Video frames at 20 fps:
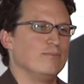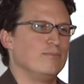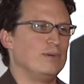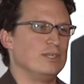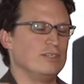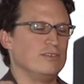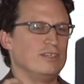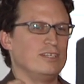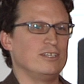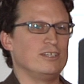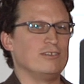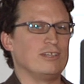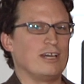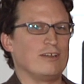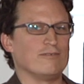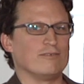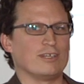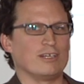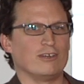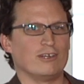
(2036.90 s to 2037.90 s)
But you need to do
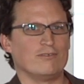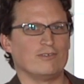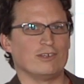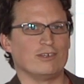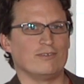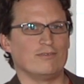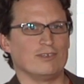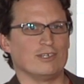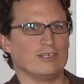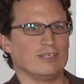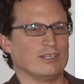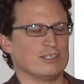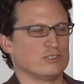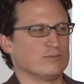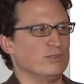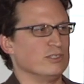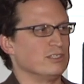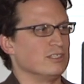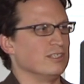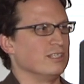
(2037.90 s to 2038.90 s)
that very, very, very
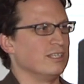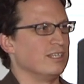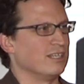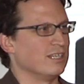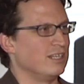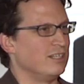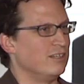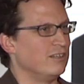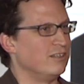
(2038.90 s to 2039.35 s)
explicitly again.